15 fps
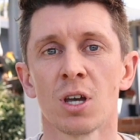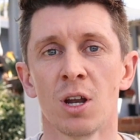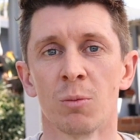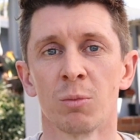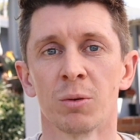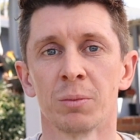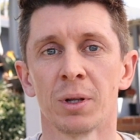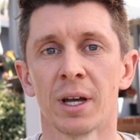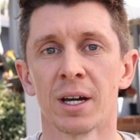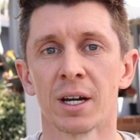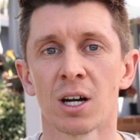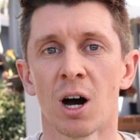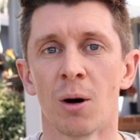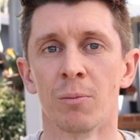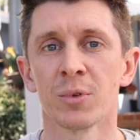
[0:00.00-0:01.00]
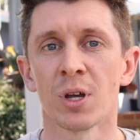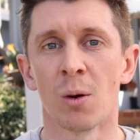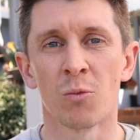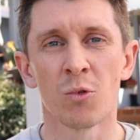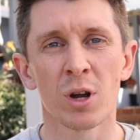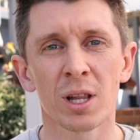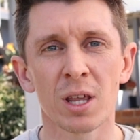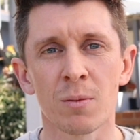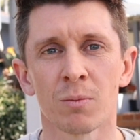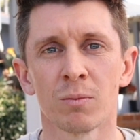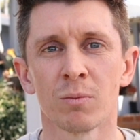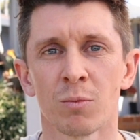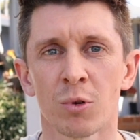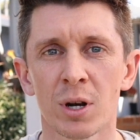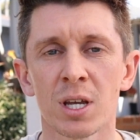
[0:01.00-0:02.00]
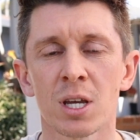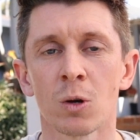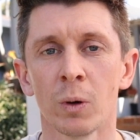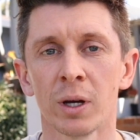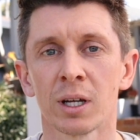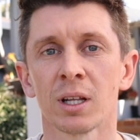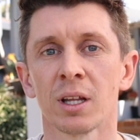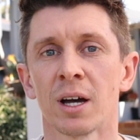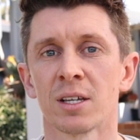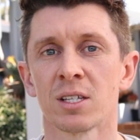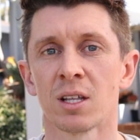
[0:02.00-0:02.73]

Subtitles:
turn up and play at comps. And really, pretty quickly, I